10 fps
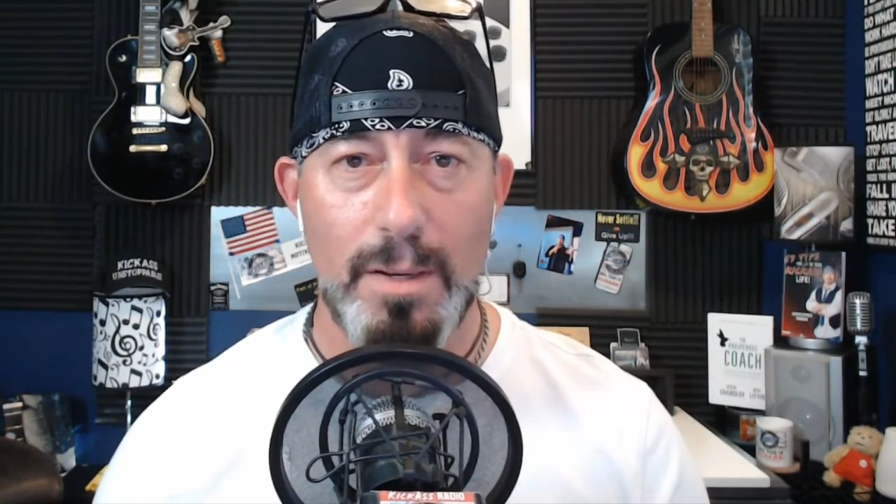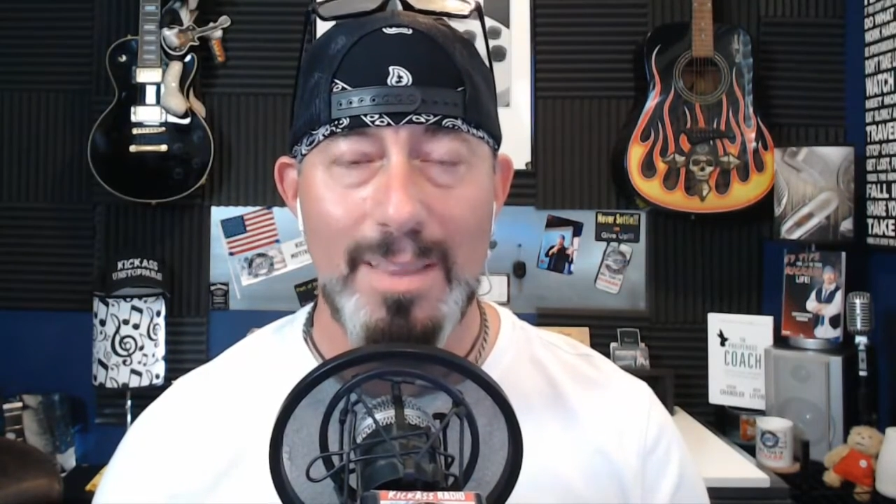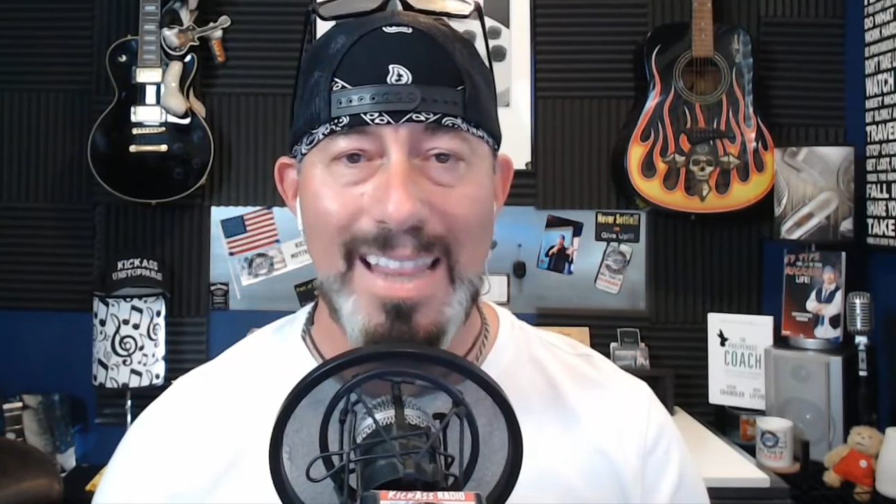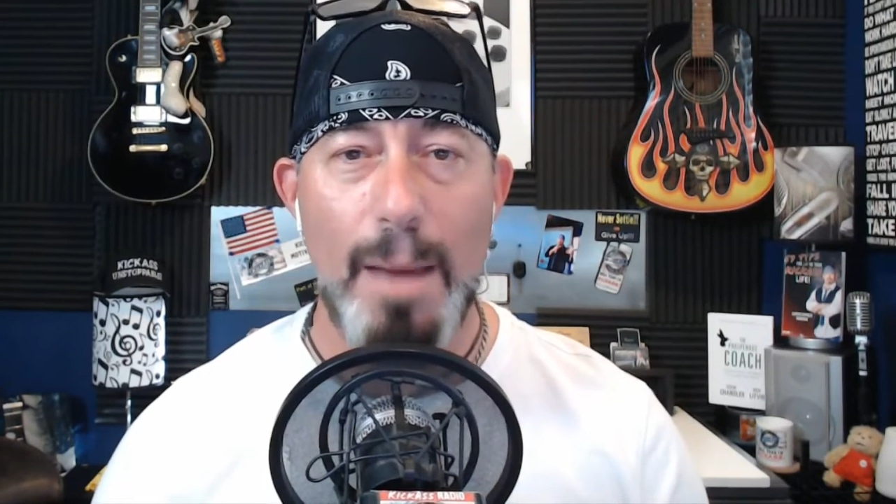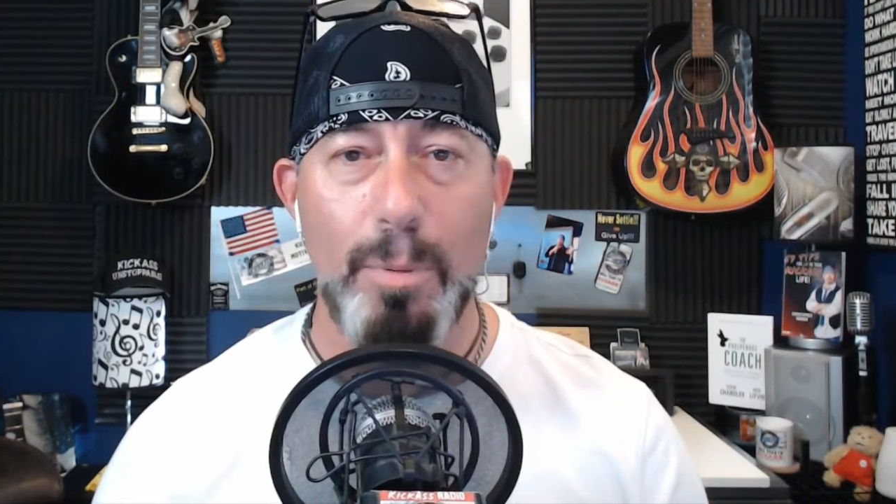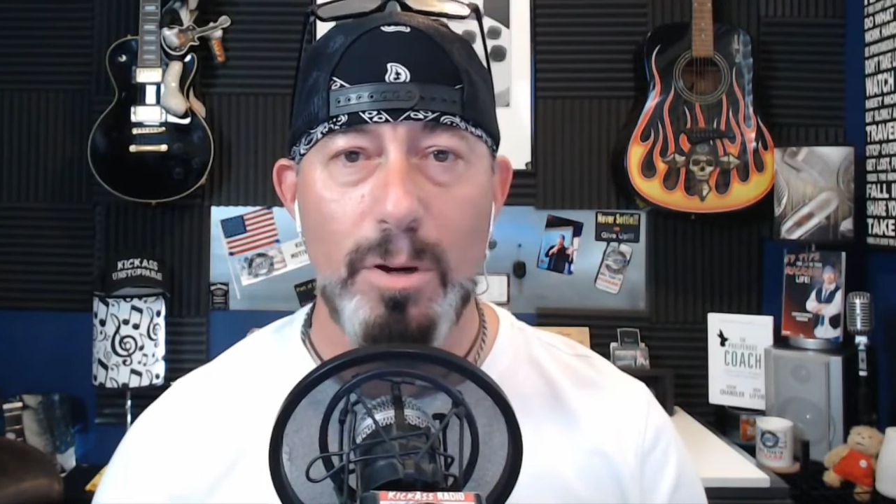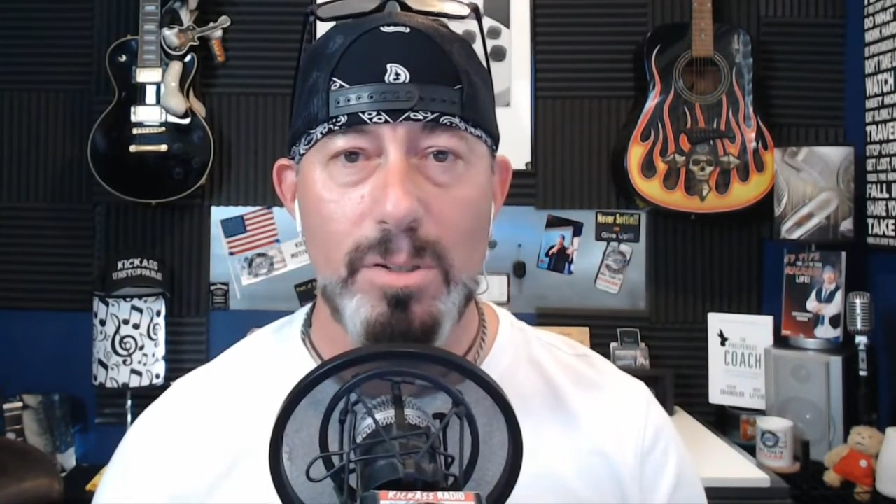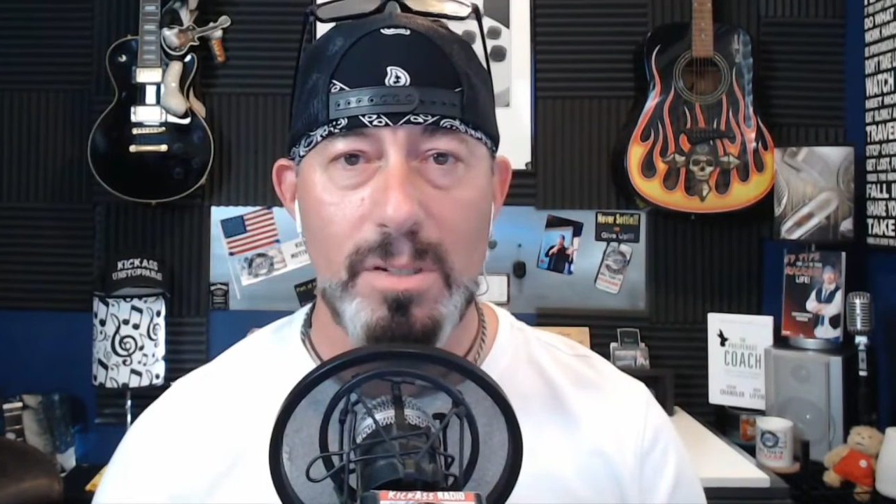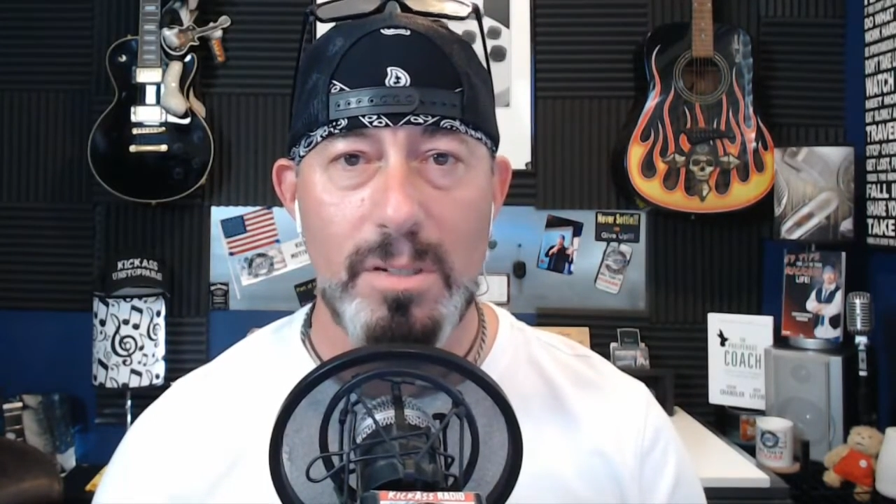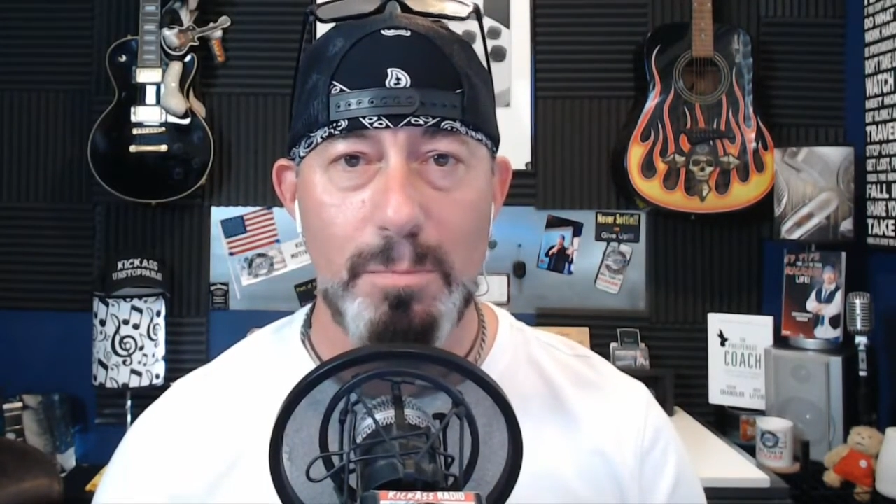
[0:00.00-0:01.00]
Then that
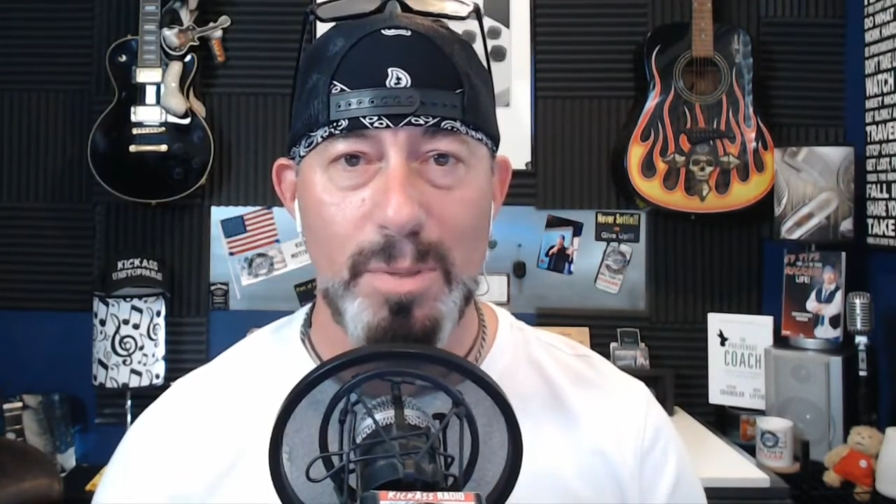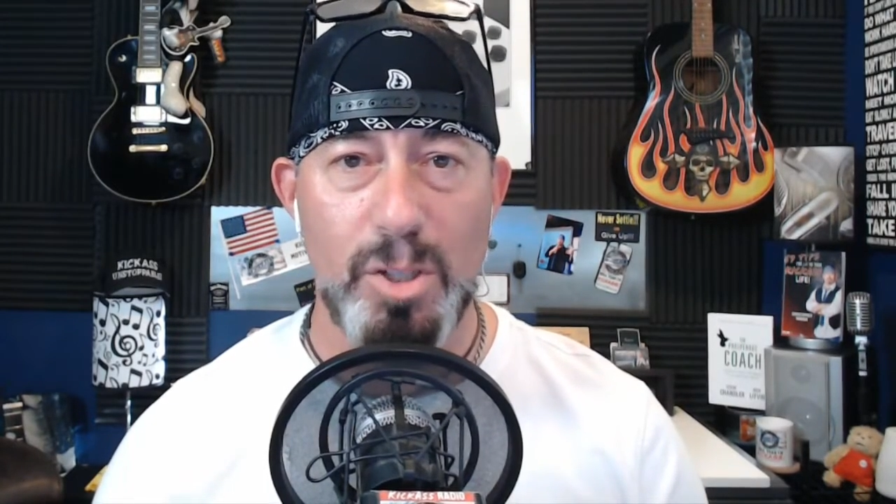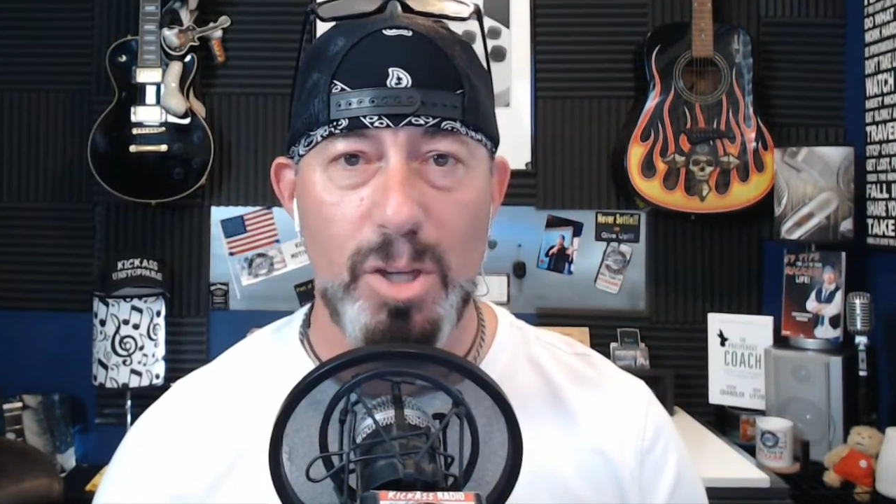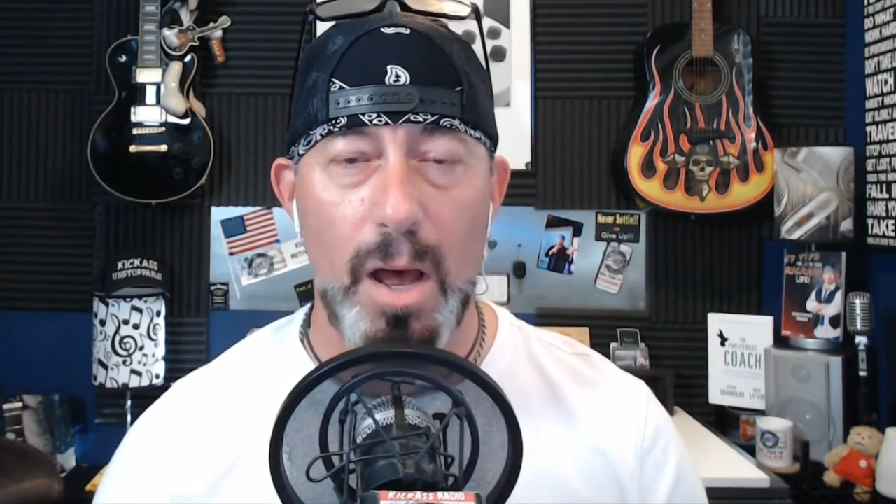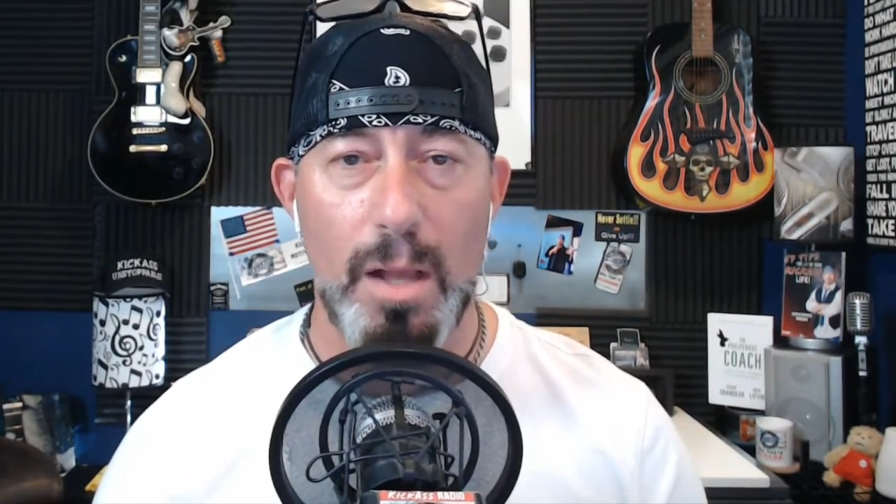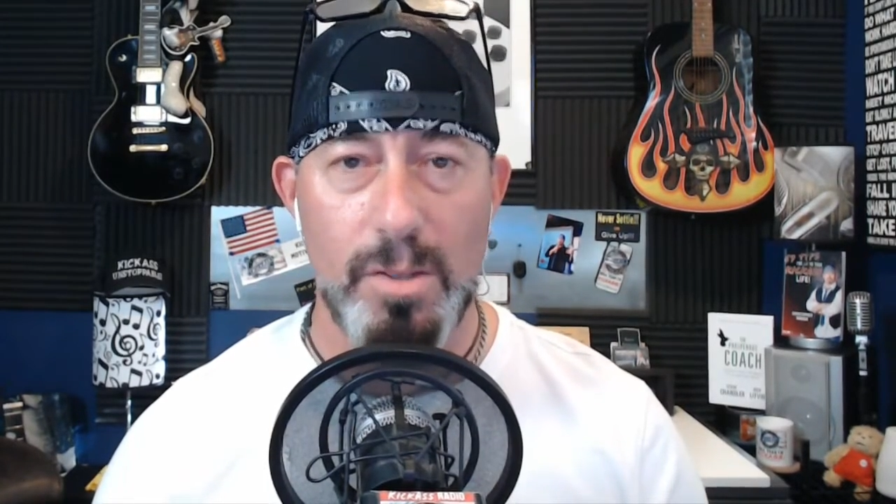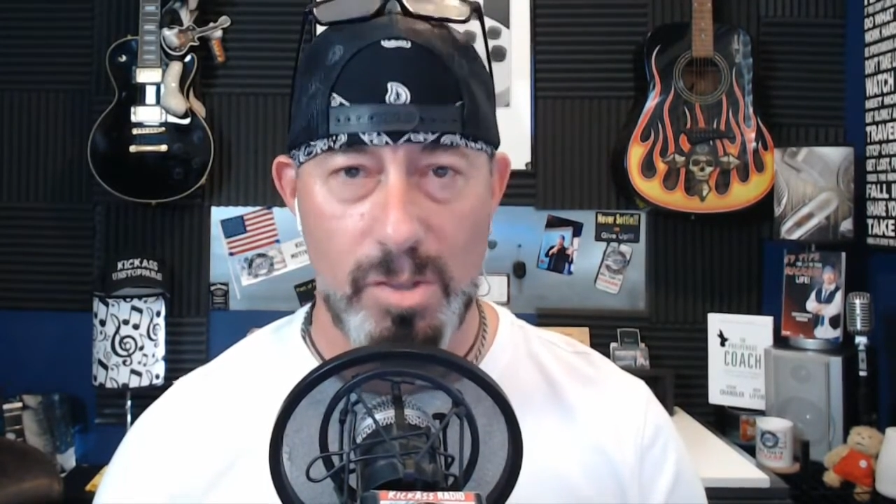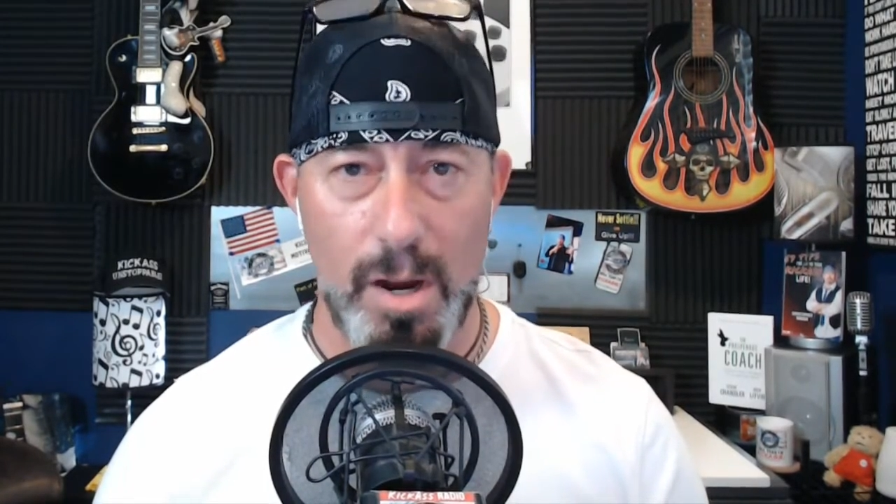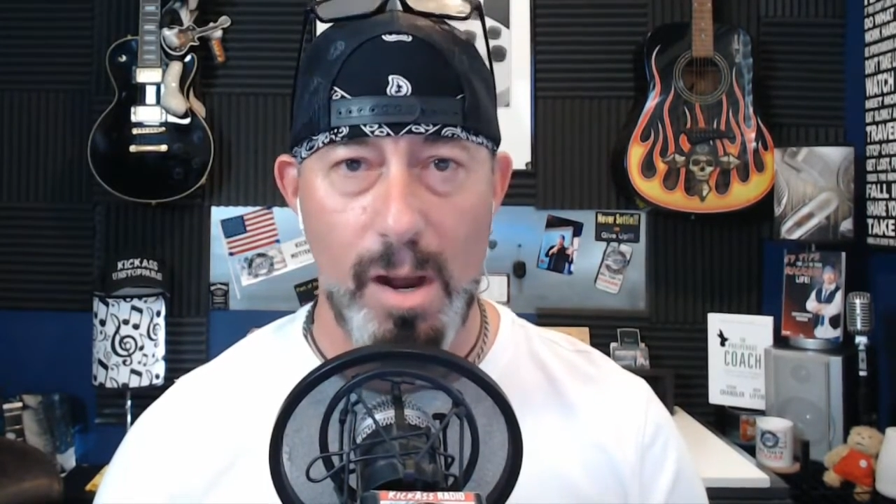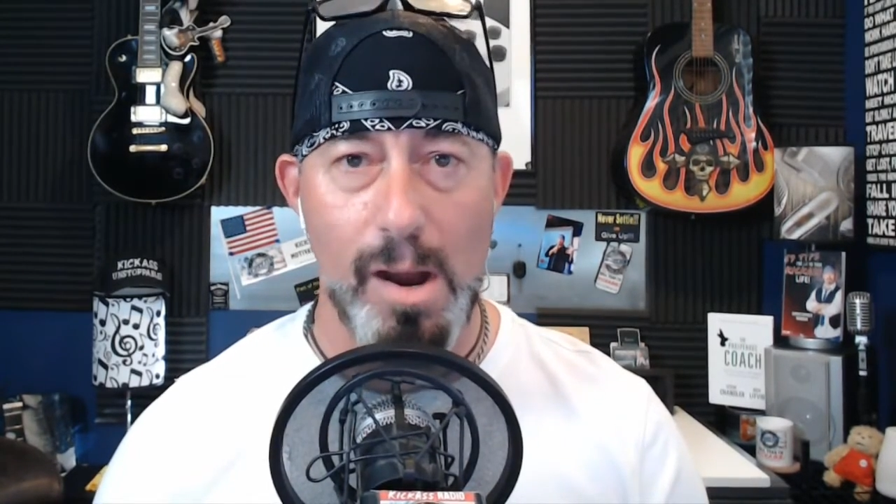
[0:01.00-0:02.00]
person is Bishal
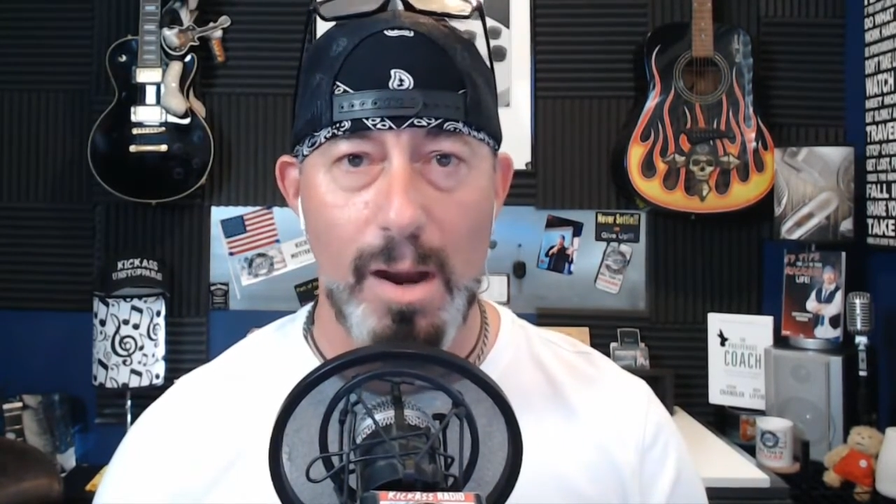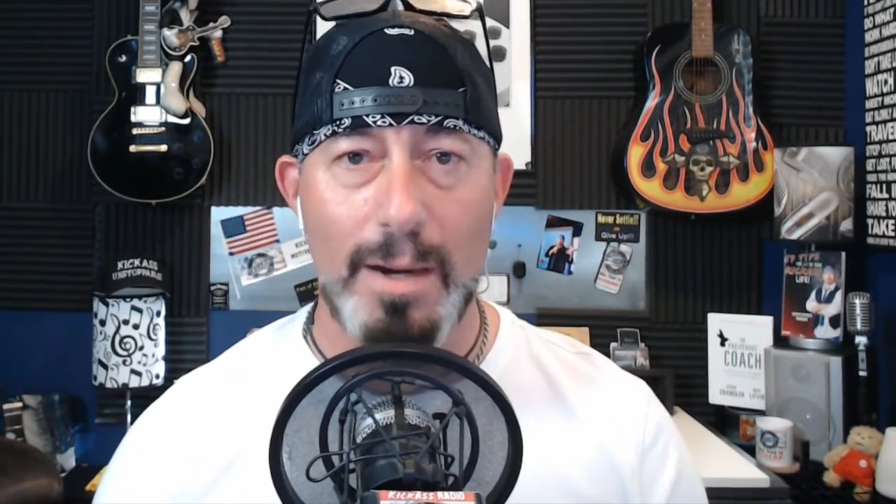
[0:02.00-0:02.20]
Sarkar.